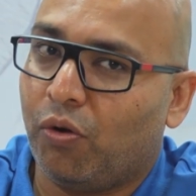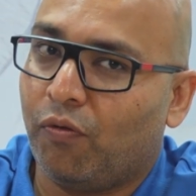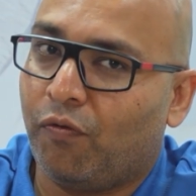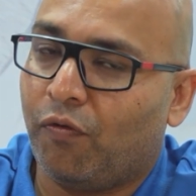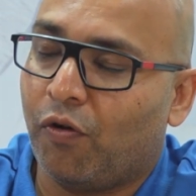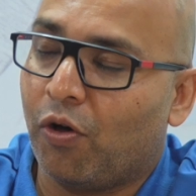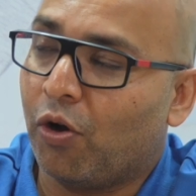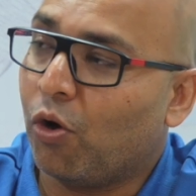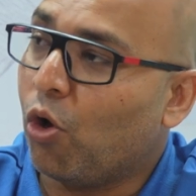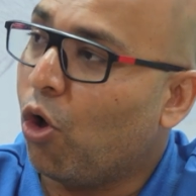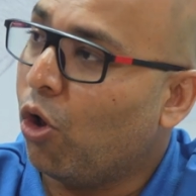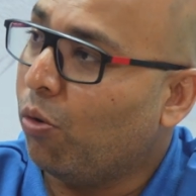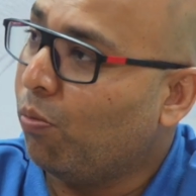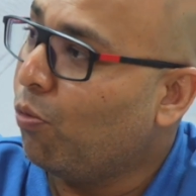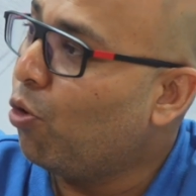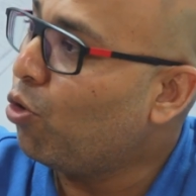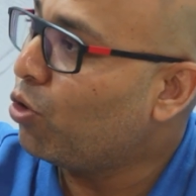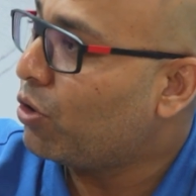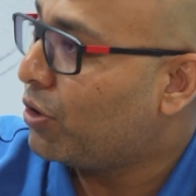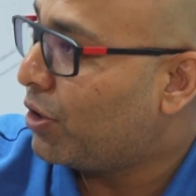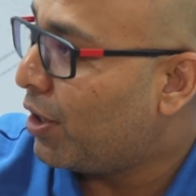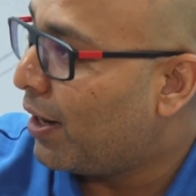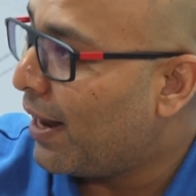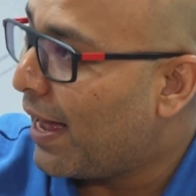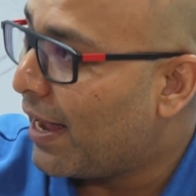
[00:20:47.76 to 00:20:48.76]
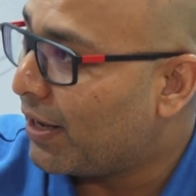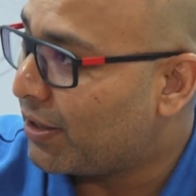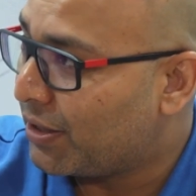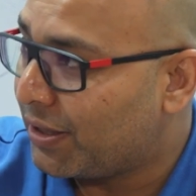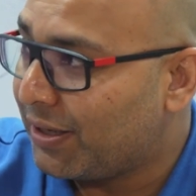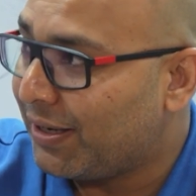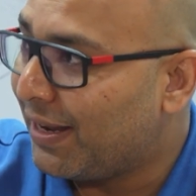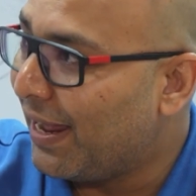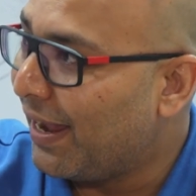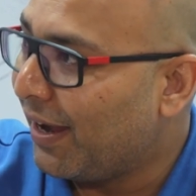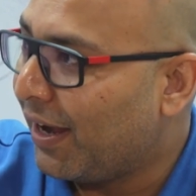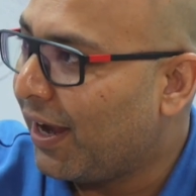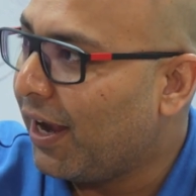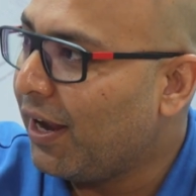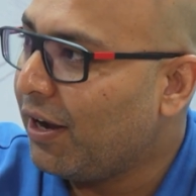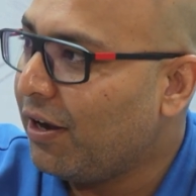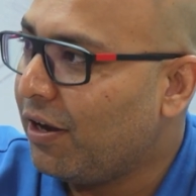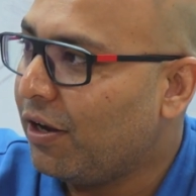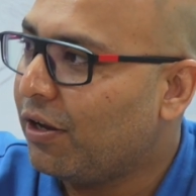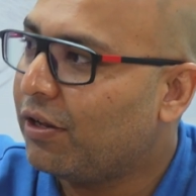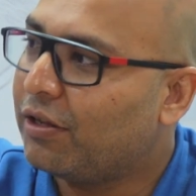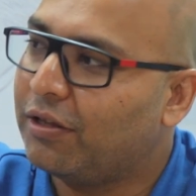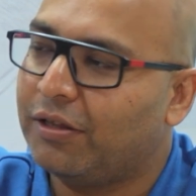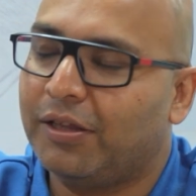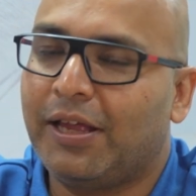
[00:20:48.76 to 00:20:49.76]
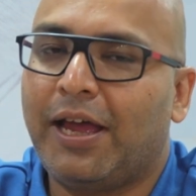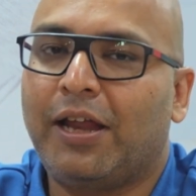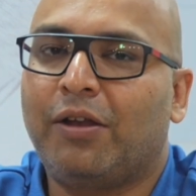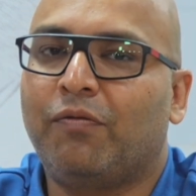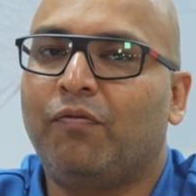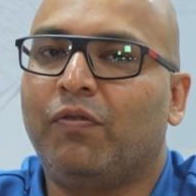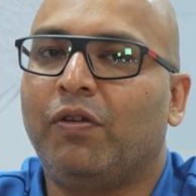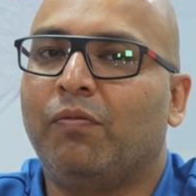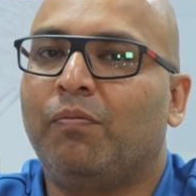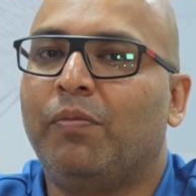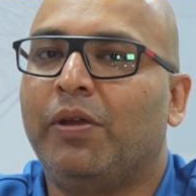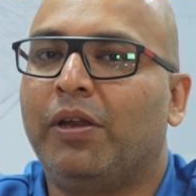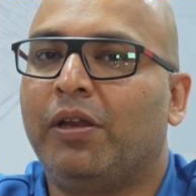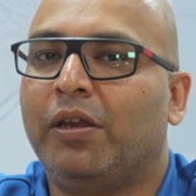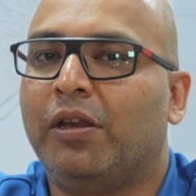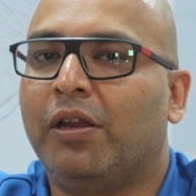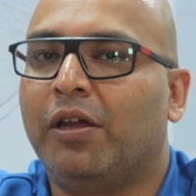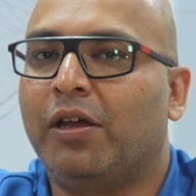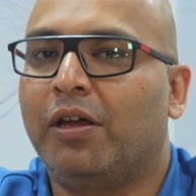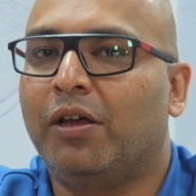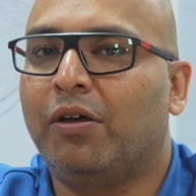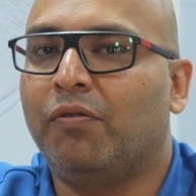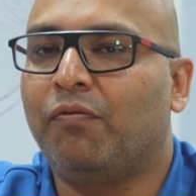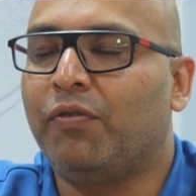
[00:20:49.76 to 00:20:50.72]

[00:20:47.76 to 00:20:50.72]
for almost the last decade that we've been